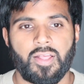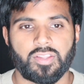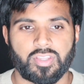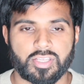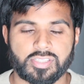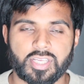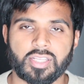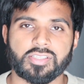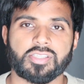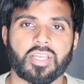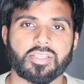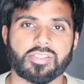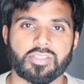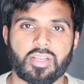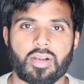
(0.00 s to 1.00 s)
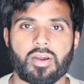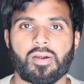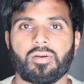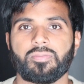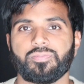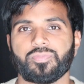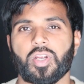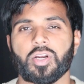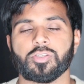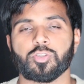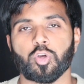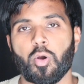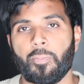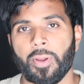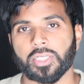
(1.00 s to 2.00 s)
The sunsets there are
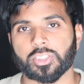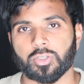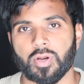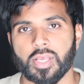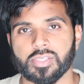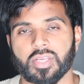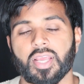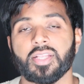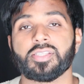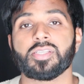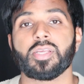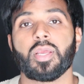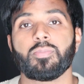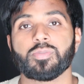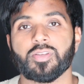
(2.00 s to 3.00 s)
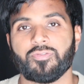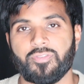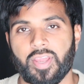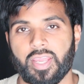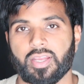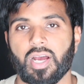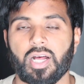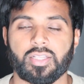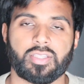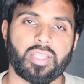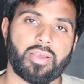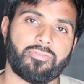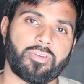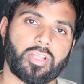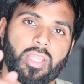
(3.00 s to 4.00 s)
so picturesque, it seems fake. I'll
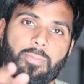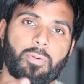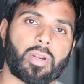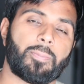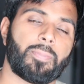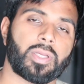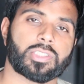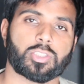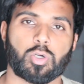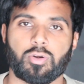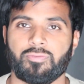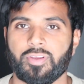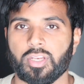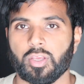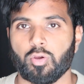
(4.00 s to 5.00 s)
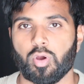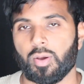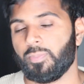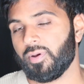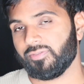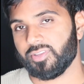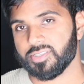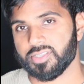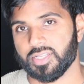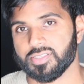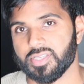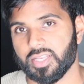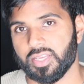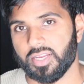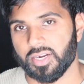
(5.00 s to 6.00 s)
definitely put a picture or video up of the
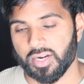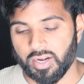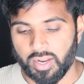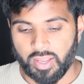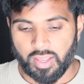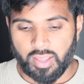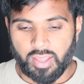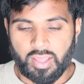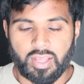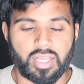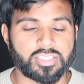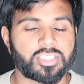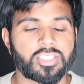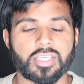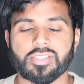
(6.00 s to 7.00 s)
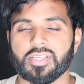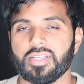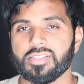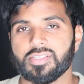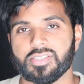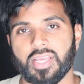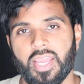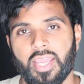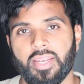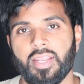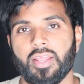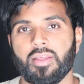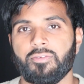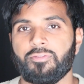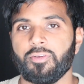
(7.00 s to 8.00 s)
sunset here. It's just insane,
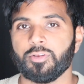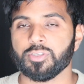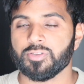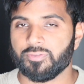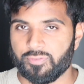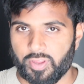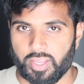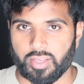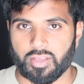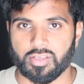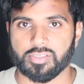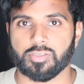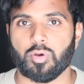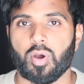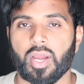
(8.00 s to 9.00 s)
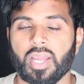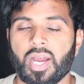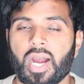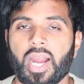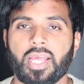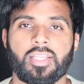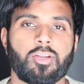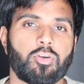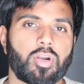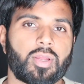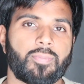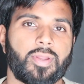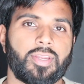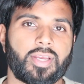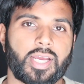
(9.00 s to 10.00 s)
it feels fake. So I highly
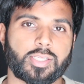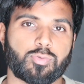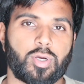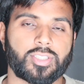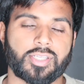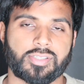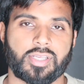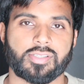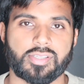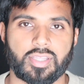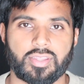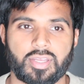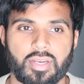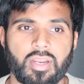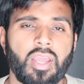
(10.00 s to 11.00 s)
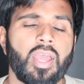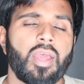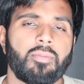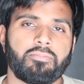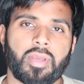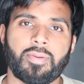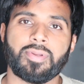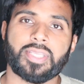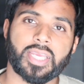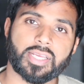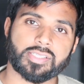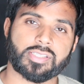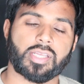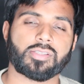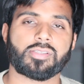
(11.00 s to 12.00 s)
recommend you guys watch a sunset there. Maybe take
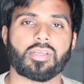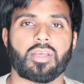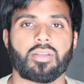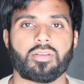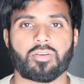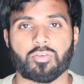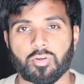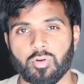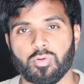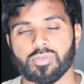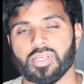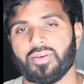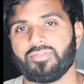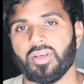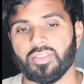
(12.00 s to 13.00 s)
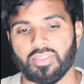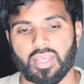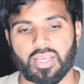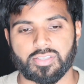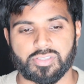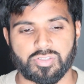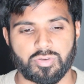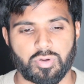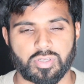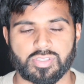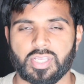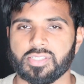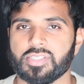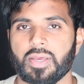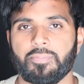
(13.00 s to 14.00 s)
a sunset cruise. I've done that too, a
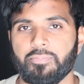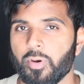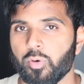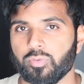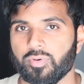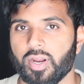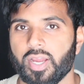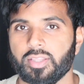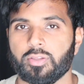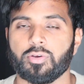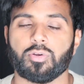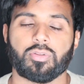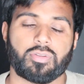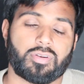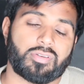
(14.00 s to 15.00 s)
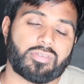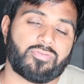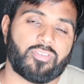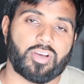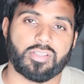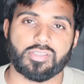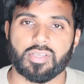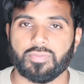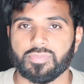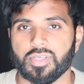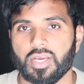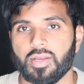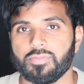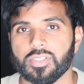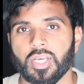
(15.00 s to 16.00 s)
sunset boat ride. They're fun
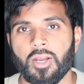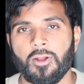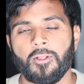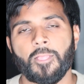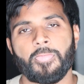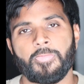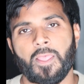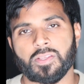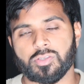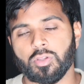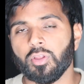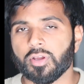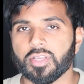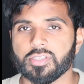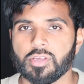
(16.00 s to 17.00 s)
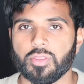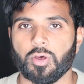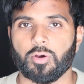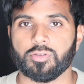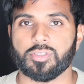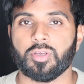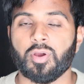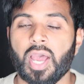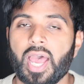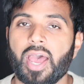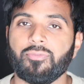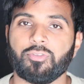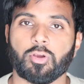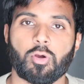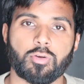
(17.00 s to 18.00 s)
sometimes. So look into those. You
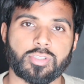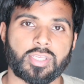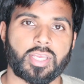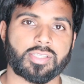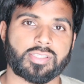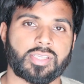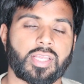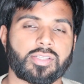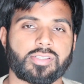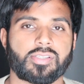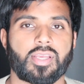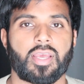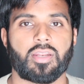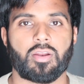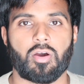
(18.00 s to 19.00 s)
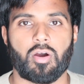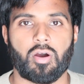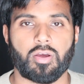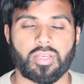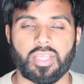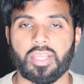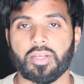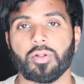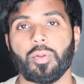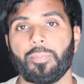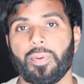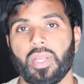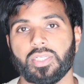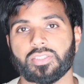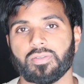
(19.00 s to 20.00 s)
have to go see a sunset on Eagle
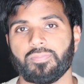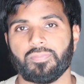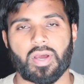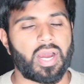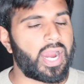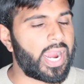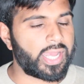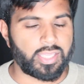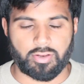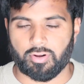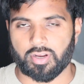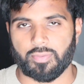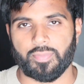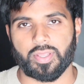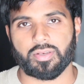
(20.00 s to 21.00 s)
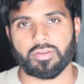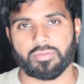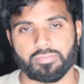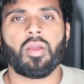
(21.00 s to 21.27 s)
Beach. Highly recommend.